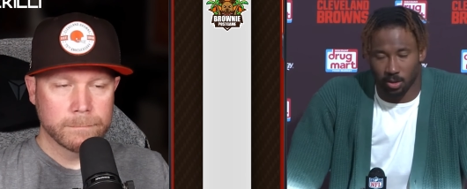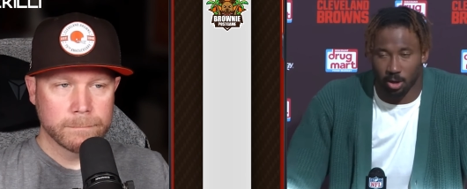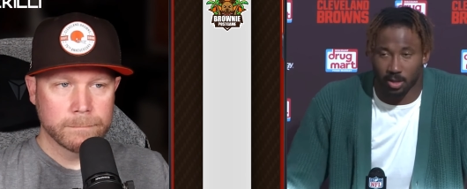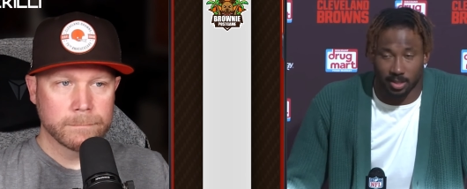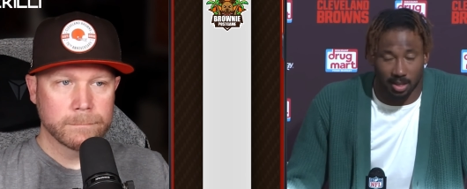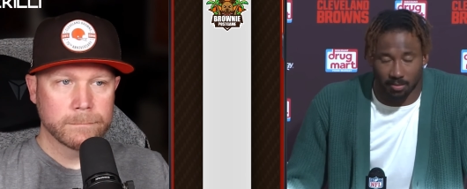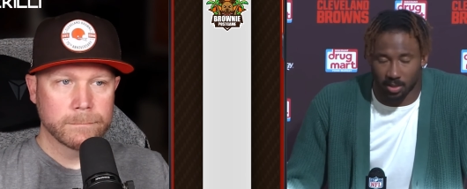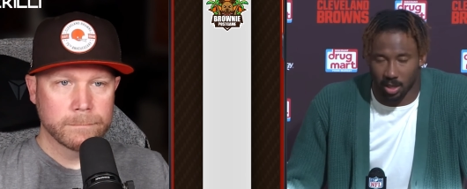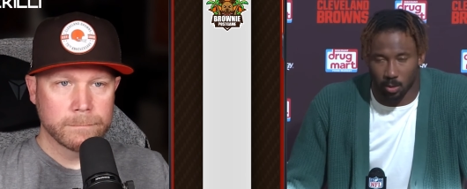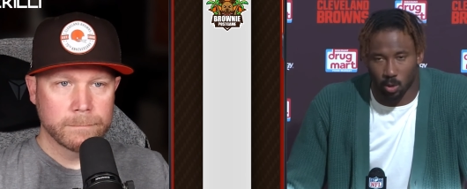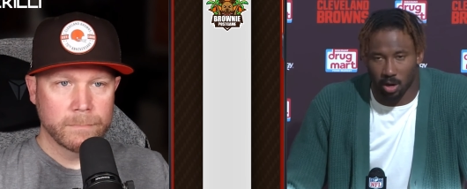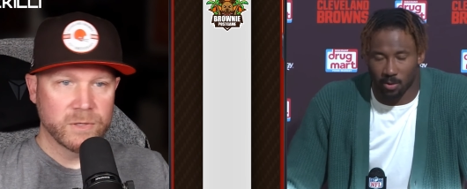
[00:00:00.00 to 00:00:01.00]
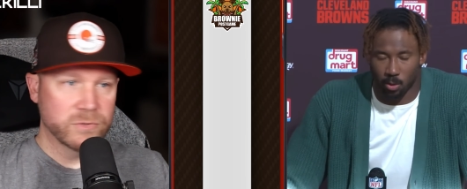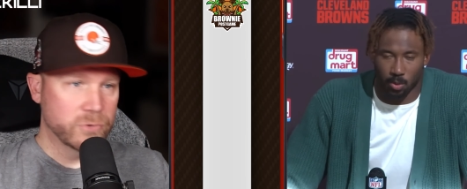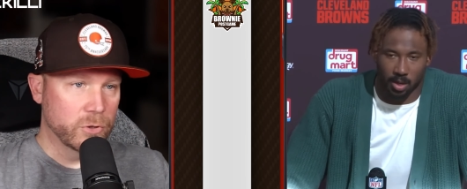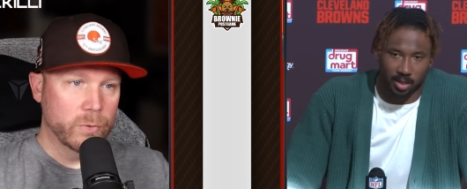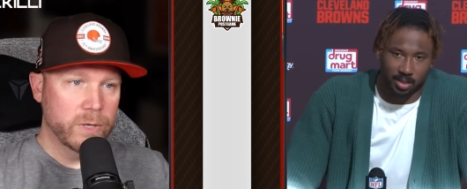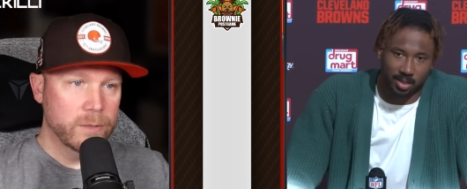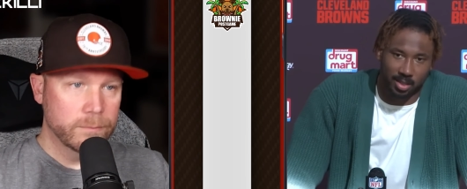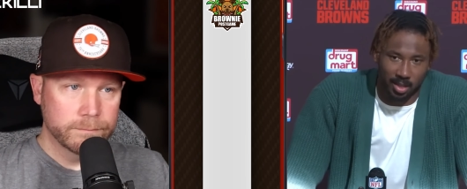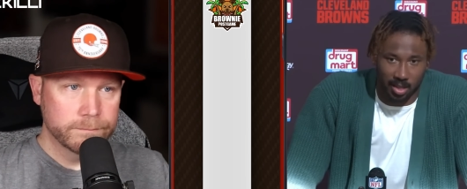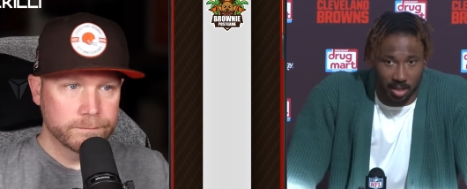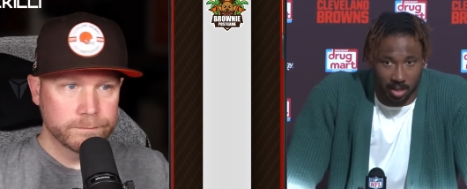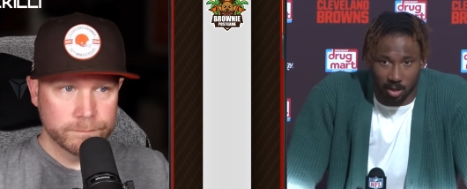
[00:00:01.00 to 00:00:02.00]
Speaker 1: 30-17, mm, whatever so it was.
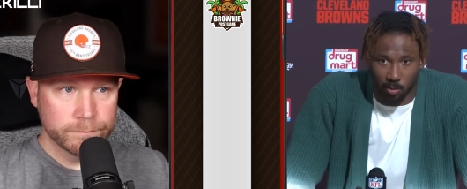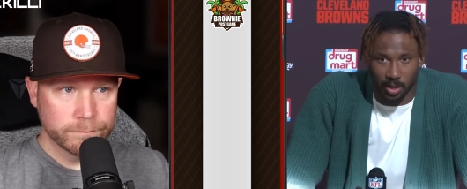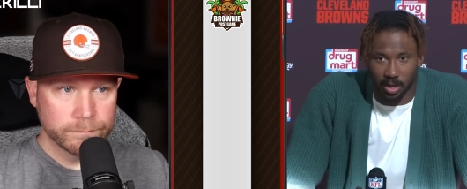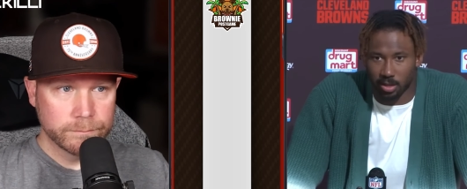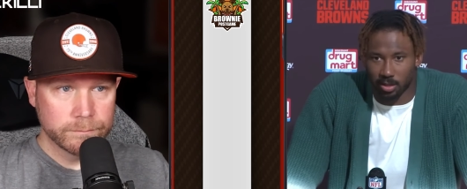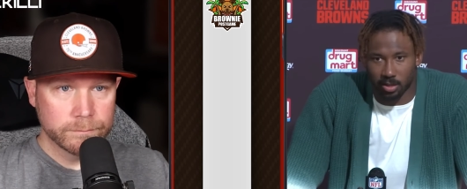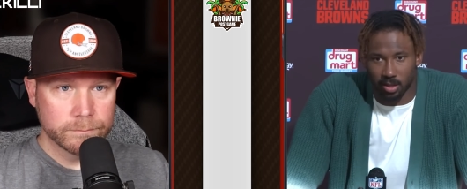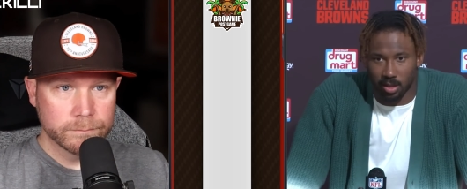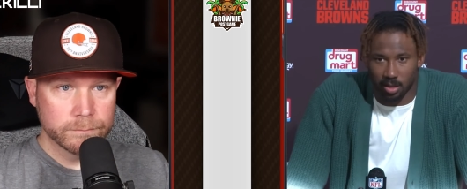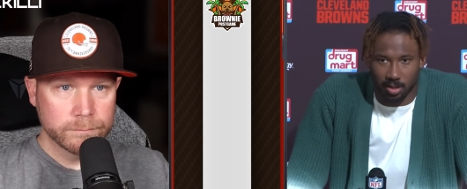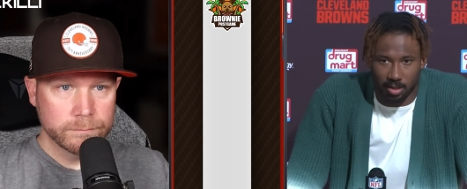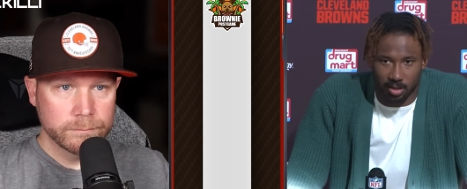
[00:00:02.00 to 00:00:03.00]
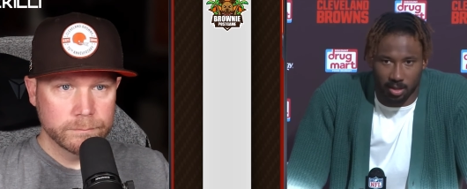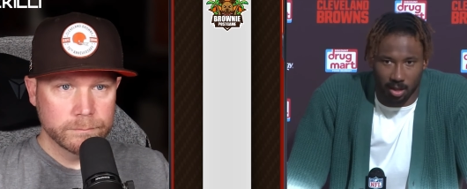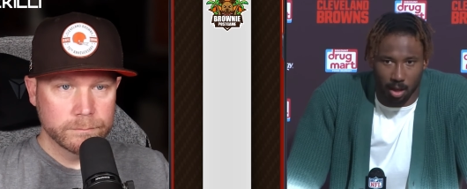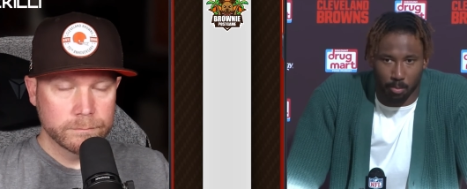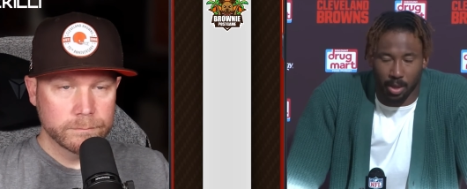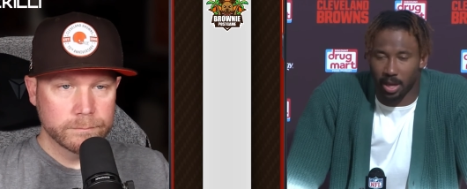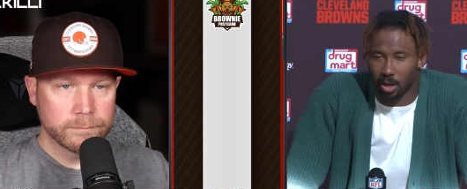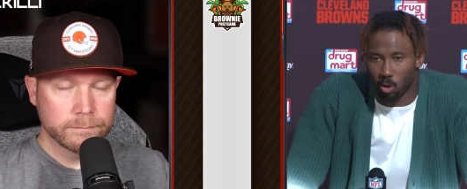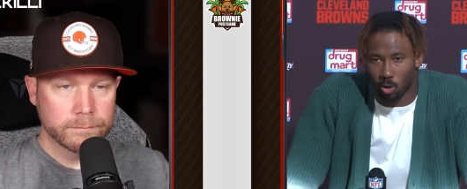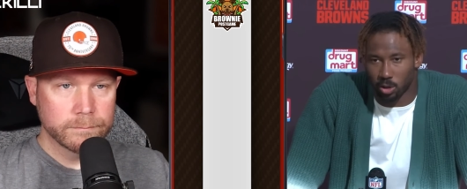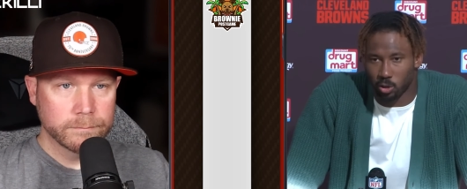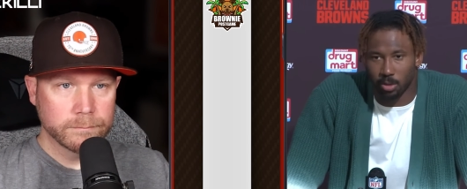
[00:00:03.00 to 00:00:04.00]
We. You know, we get a uh, a pick
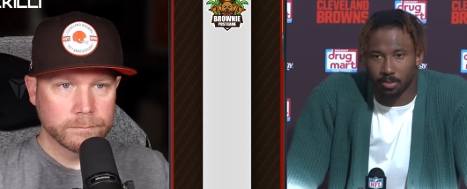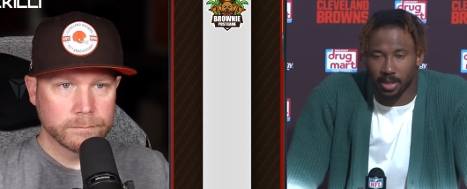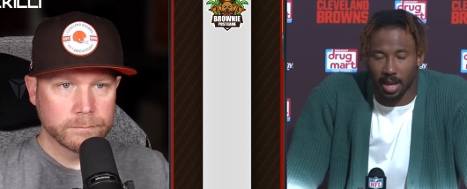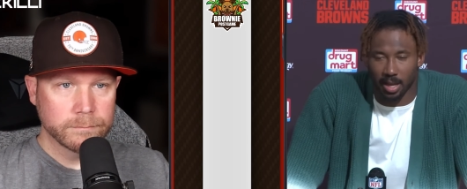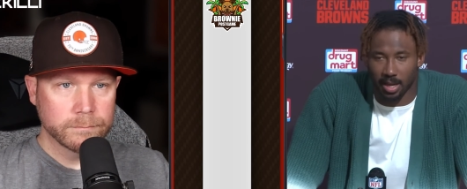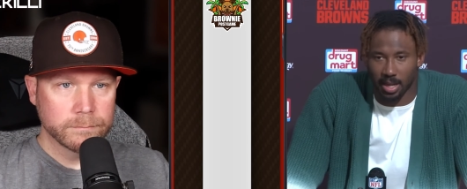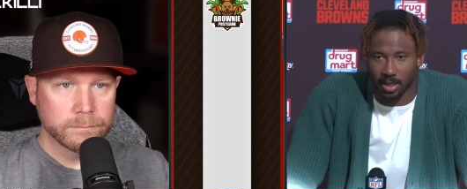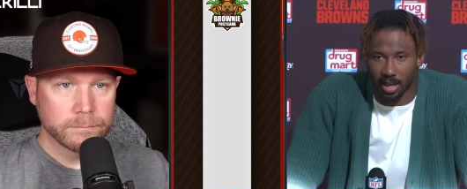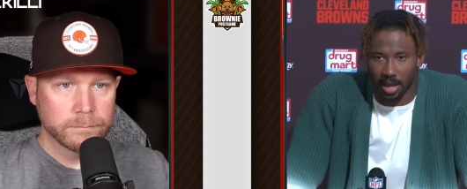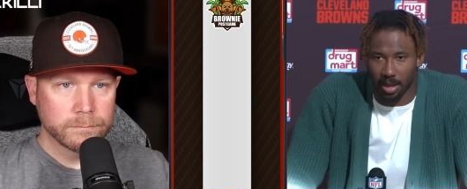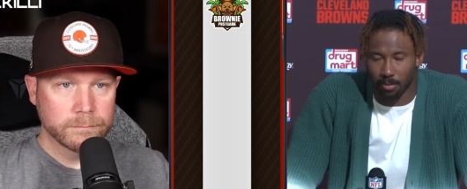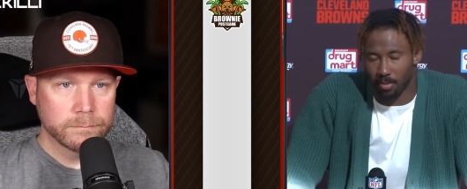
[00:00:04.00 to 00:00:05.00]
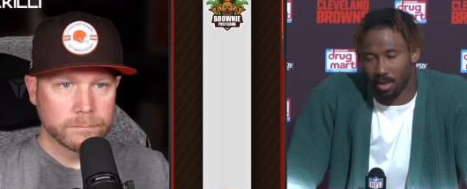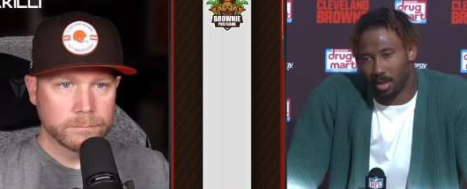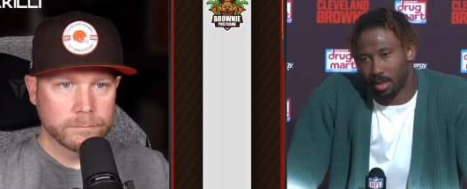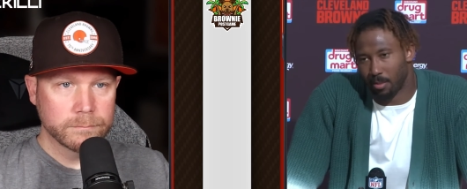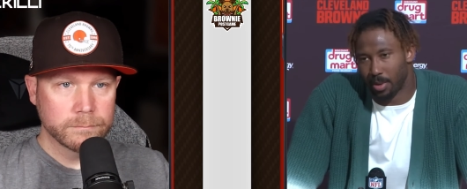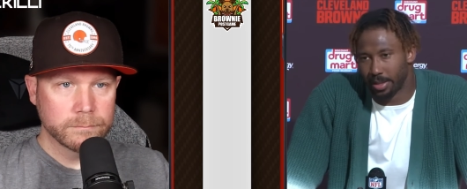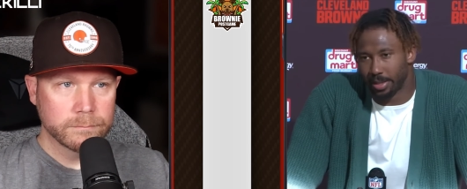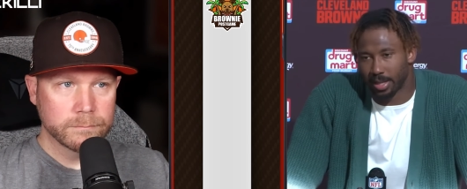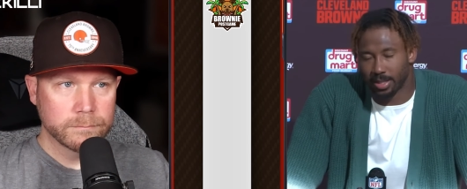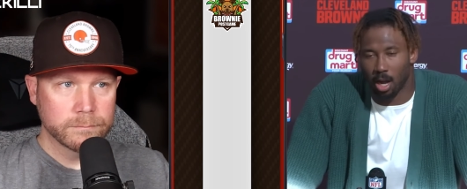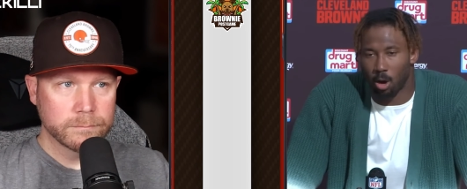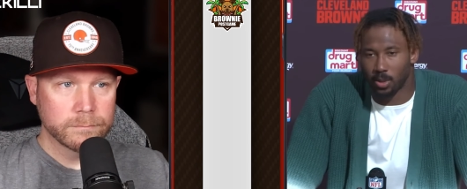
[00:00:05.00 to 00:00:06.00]
or a strip sack and end the game, but that's
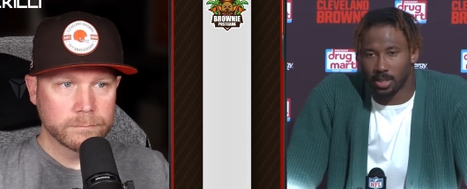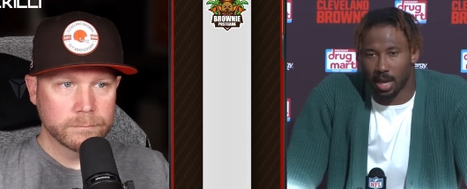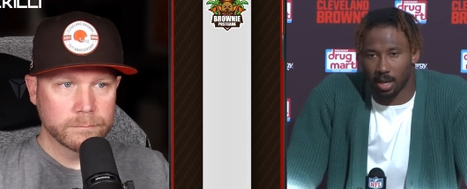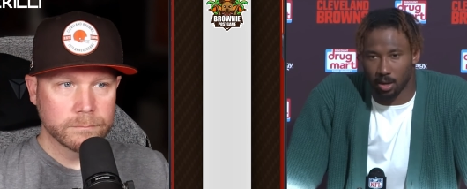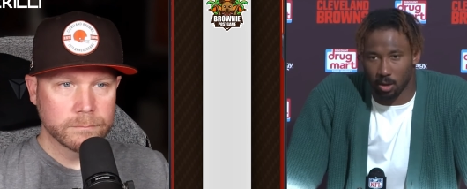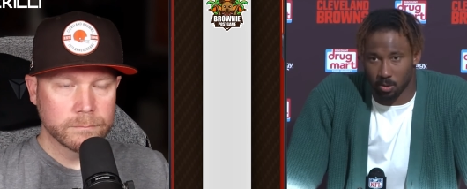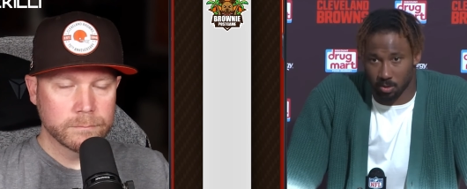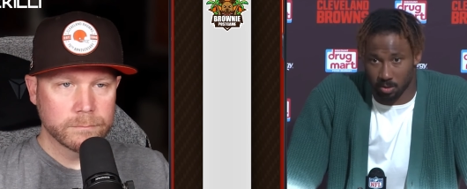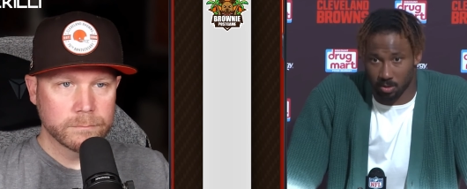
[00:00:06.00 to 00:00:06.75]
not always how it goes.